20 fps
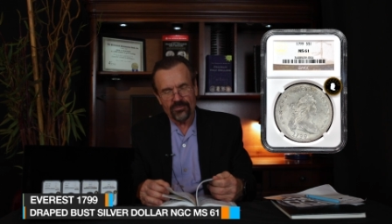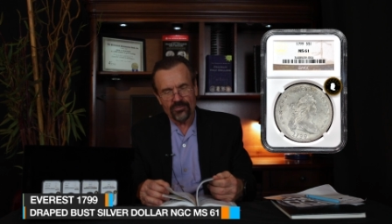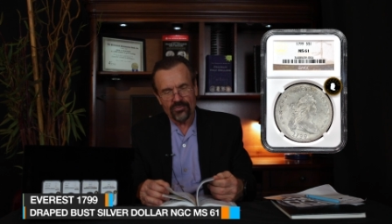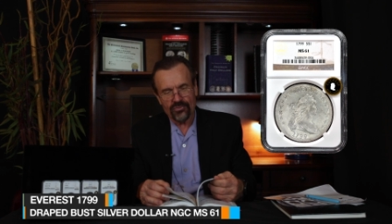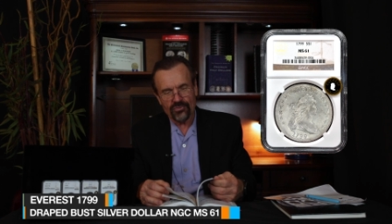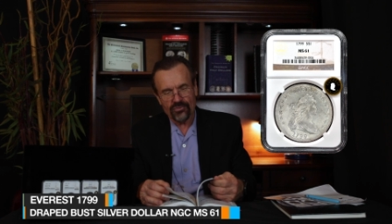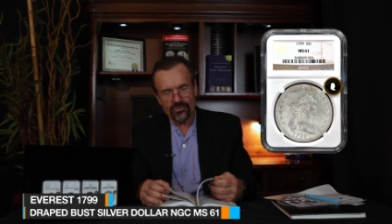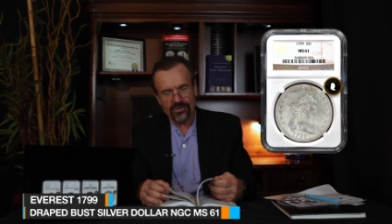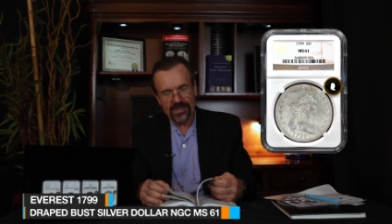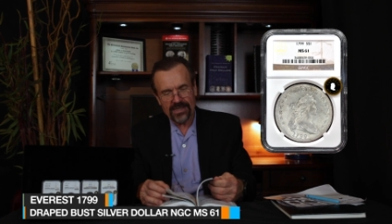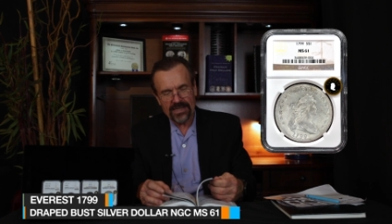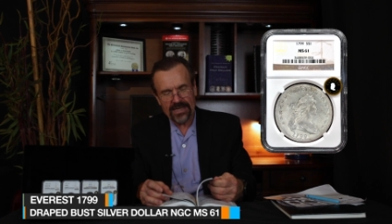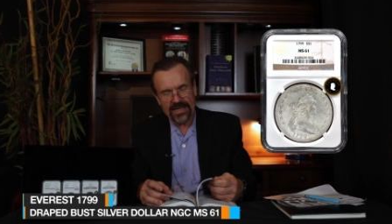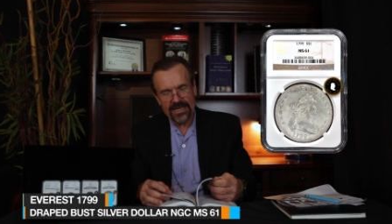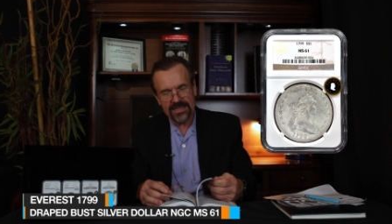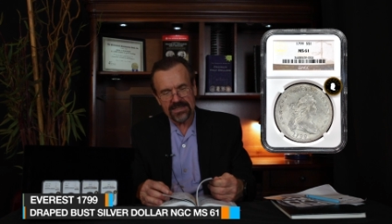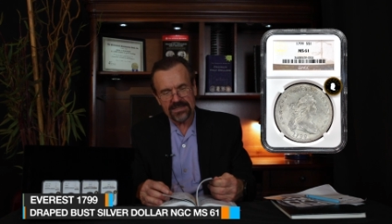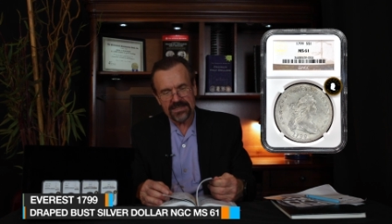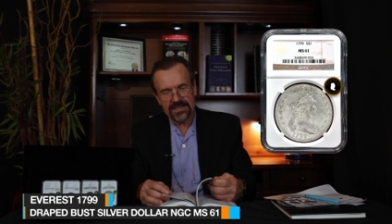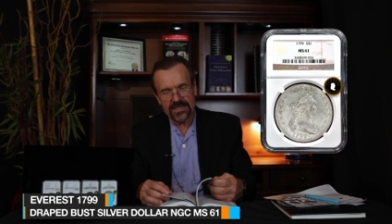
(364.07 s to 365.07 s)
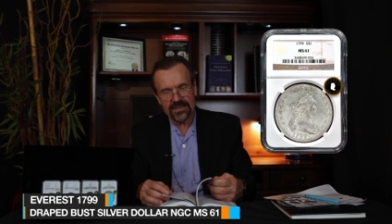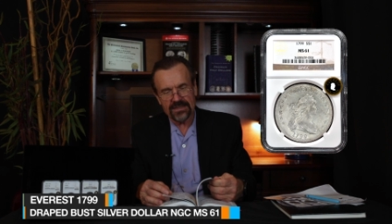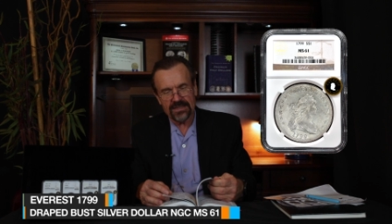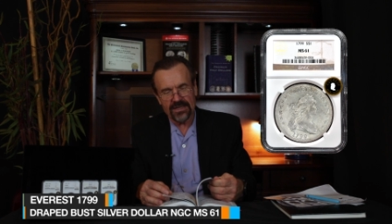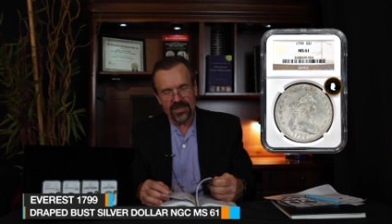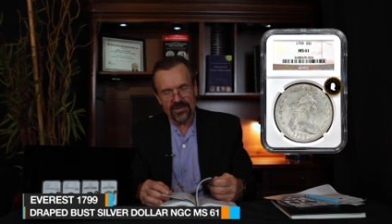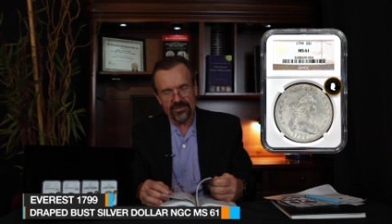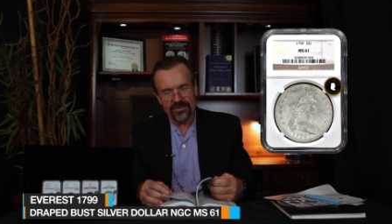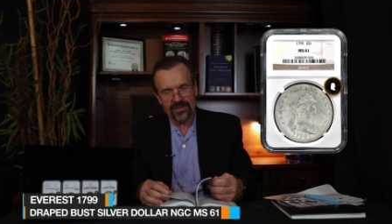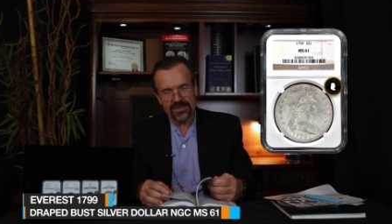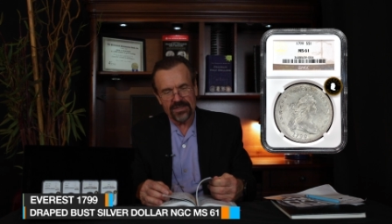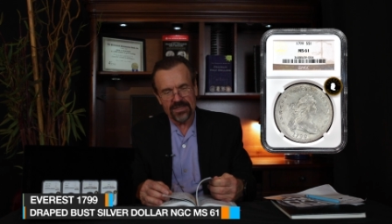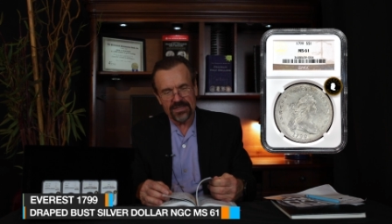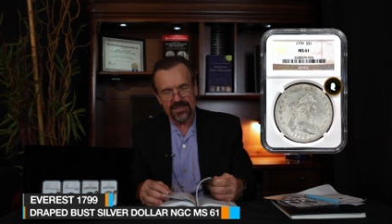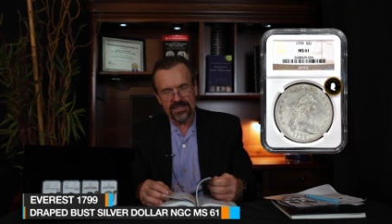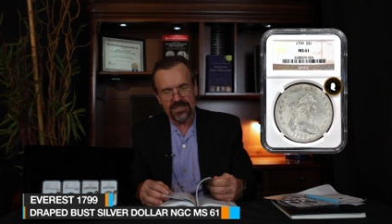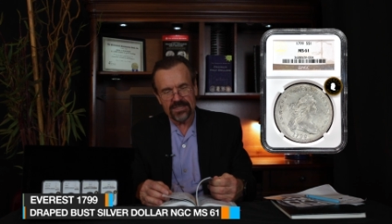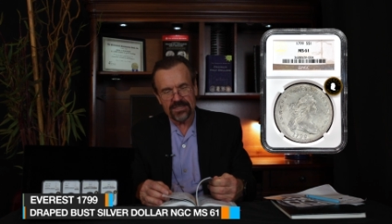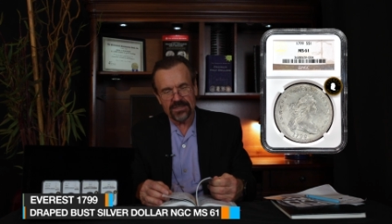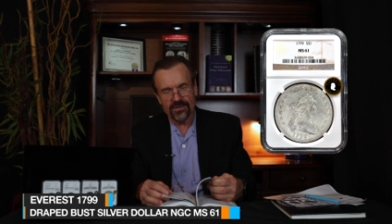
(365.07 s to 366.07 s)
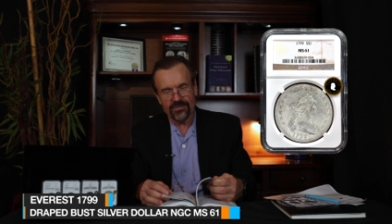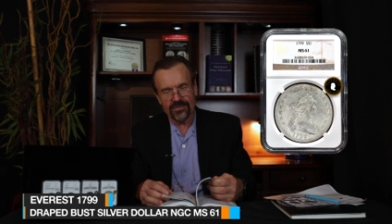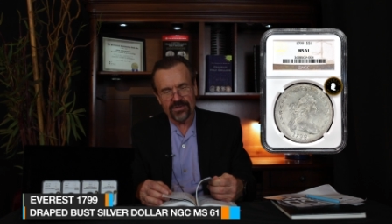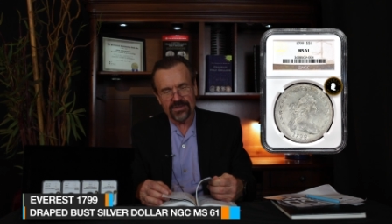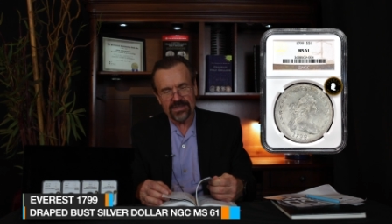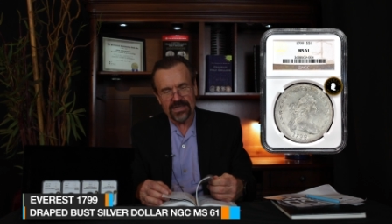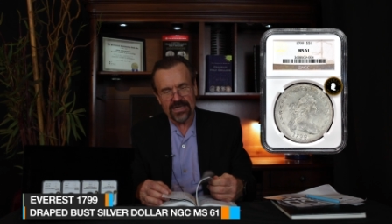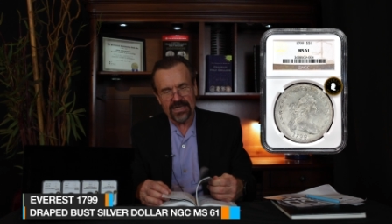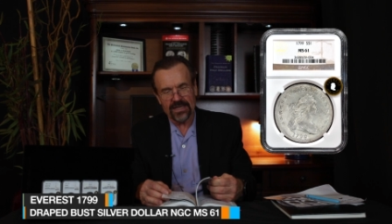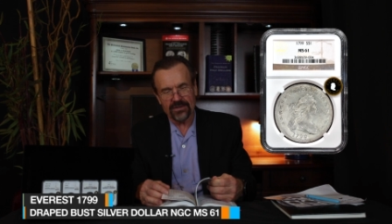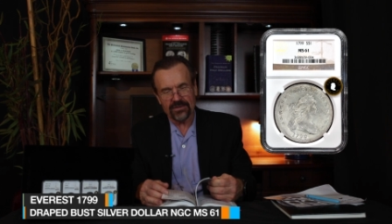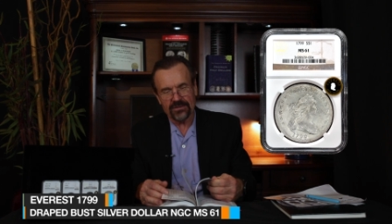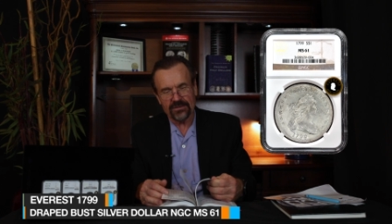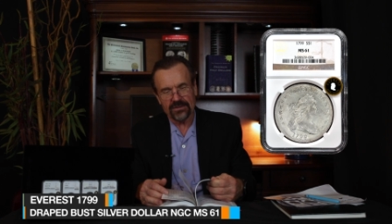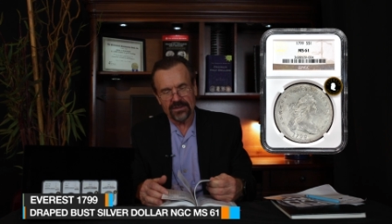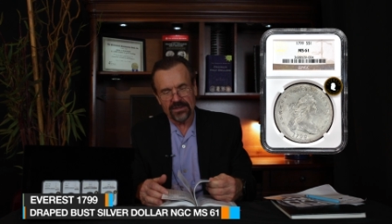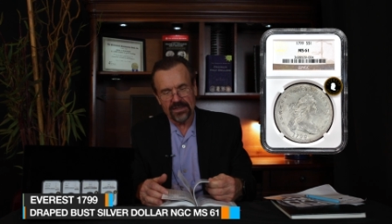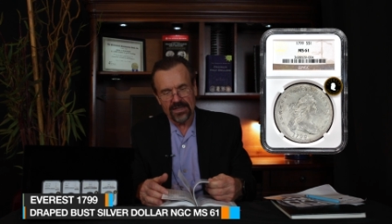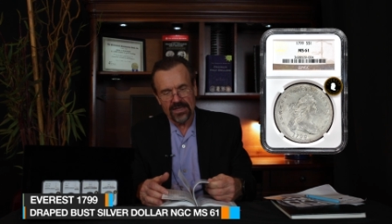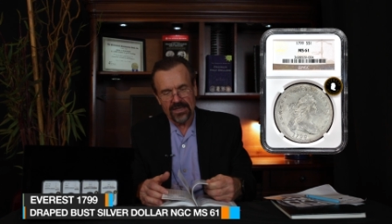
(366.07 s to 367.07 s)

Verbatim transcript: pre-1800 silver dollar,